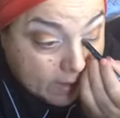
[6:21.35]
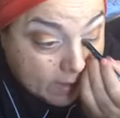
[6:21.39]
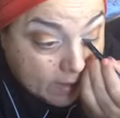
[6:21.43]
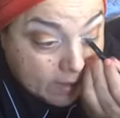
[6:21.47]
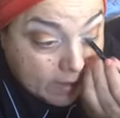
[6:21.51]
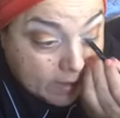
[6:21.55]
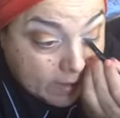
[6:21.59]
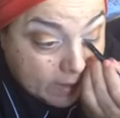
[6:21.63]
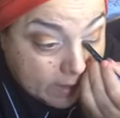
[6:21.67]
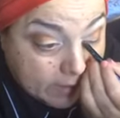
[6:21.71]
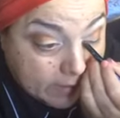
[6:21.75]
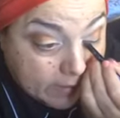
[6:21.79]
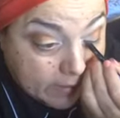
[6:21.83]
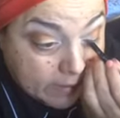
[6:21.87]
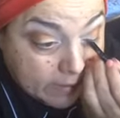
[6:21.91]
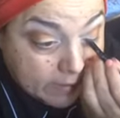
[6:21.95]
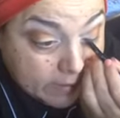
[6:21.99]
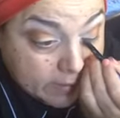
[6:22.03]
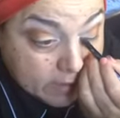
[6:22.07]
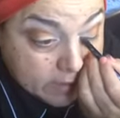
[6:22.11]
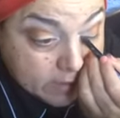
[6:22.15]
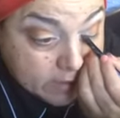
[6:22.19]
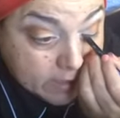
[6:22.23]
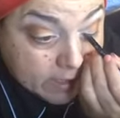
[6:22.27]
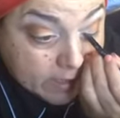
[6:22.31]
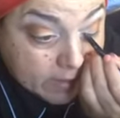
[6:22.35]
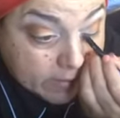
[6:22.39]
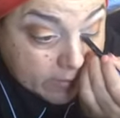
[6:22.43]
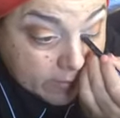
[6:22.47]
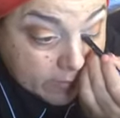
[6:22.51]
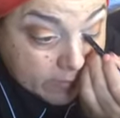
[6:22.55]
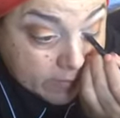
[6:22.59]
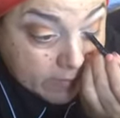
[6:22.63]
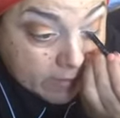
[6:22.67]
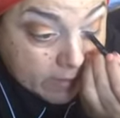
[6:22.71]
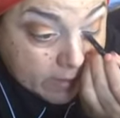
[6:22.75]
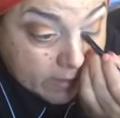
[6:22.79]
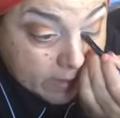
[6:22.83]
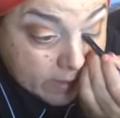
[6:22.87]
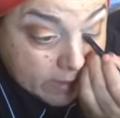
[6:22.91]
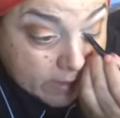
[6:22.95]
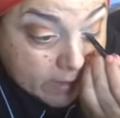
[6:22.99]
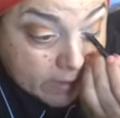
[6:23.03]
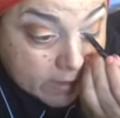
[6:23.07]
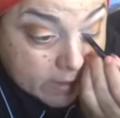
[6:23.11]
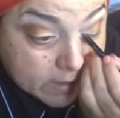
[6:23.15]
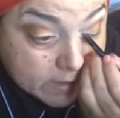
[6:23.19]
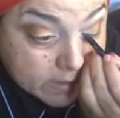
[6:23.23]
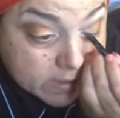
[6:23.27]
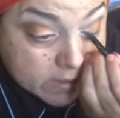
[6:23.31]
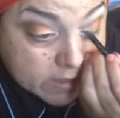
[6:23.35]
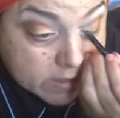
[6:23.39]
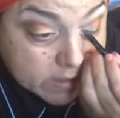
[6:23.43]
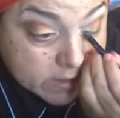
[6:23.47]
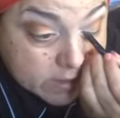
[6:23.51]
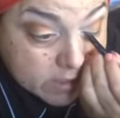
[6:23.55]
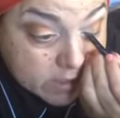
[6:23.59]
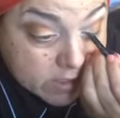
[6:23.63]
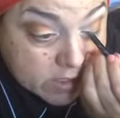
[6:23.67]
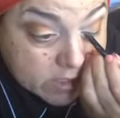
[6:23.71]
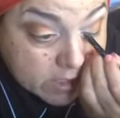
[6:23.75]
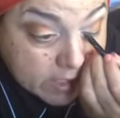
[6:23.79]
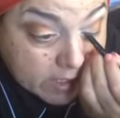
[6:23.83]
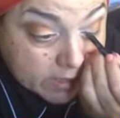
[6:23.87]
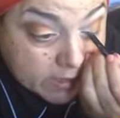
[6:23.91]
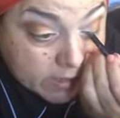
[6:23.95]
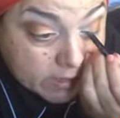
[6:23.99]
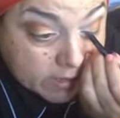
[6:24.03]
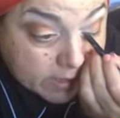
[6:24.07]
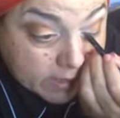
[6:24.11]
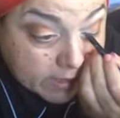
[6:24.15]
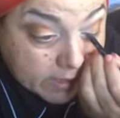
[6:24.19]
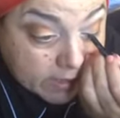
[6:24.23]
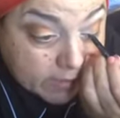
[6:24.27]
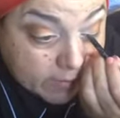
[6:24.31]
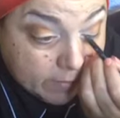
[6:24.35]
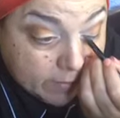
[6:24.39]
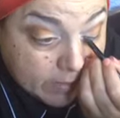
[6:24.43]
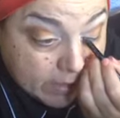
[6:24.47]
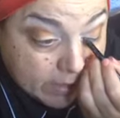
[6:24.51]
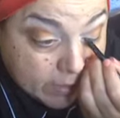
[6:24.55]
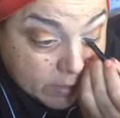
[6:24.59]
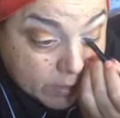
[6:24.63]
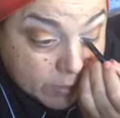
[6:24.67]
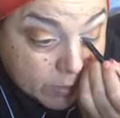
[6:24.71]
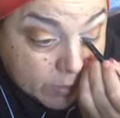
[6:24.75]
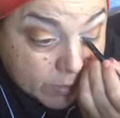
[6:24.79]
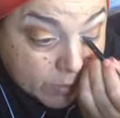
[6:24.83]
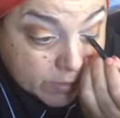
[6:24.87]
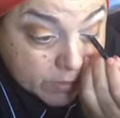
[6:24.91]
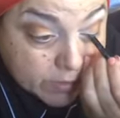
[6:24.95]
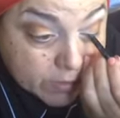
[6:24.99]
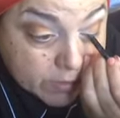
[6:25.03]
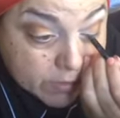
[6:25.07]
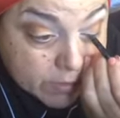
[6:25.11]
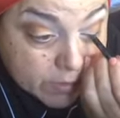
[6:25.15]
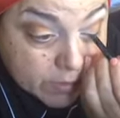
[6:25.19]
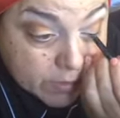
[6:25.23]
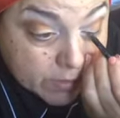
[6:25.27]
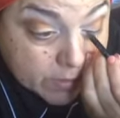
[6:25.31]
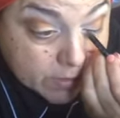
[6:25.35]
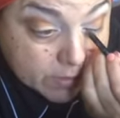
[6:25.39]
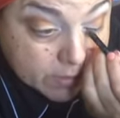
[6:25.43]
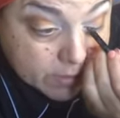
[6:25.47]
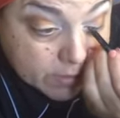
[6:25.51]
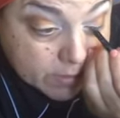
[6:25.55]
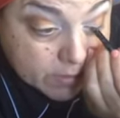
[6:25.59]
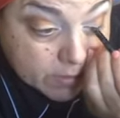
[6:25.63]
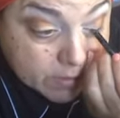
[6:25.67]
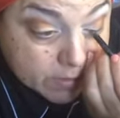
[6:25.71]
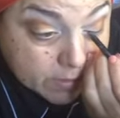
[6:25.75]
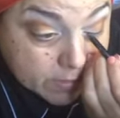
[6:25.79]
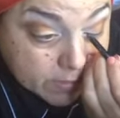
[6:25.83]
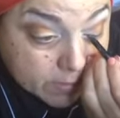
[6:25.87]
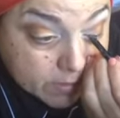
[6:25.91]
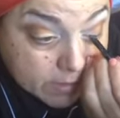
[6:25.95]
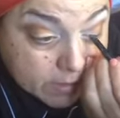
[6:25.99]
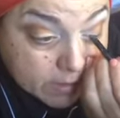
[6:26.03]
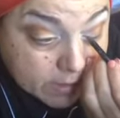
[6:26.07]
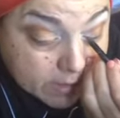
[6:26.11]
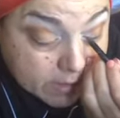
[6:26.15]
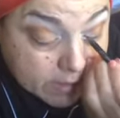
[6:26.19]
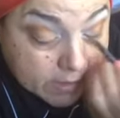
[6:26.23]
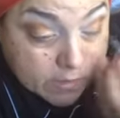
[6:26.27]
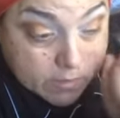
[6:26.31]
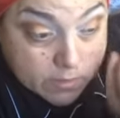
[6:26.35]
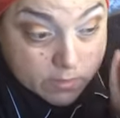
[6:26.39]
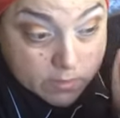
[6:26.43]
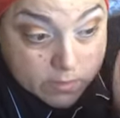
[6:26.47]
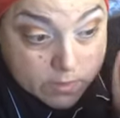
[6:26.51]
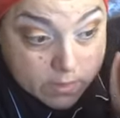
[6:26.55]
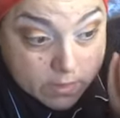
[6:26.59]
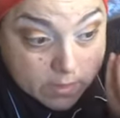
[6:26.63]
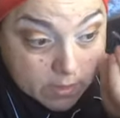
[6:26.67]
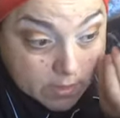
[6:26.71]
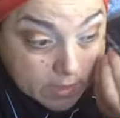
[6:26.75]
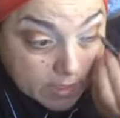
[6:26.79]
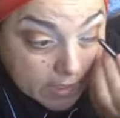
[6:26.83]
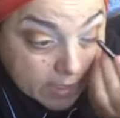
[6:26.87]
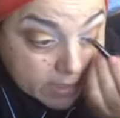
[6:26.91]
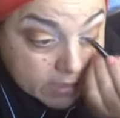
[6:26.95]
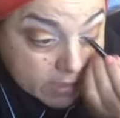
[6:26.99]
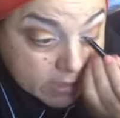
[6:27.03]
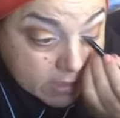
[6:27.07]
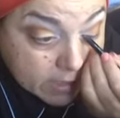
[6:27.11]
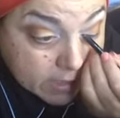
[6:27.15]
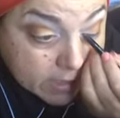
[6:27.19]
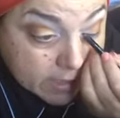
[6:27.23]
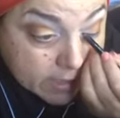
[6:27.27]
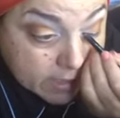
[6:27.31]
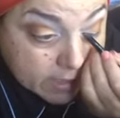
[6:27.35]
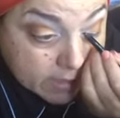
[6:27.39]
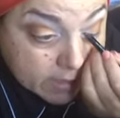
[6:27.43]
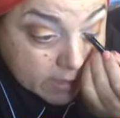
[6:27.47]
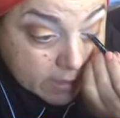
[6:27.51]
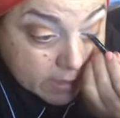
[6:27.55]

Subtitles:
And then you just kind of gently make short strokes really close to the lash line